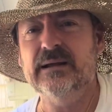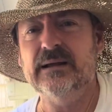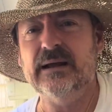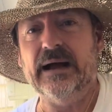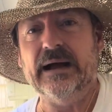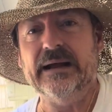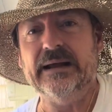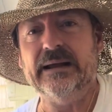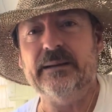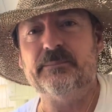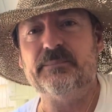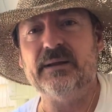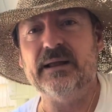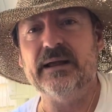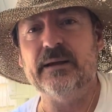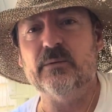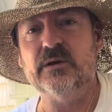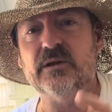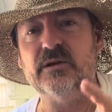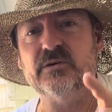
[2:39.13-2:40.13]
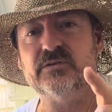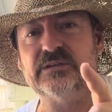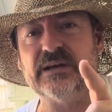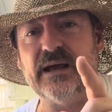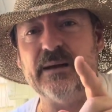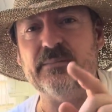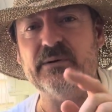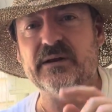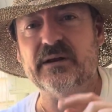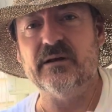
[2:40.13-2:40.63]
I ain't playing with those
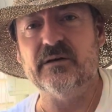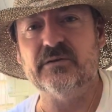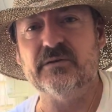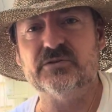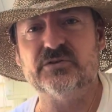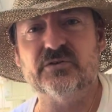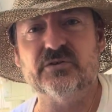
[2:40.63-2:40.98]
habaneros or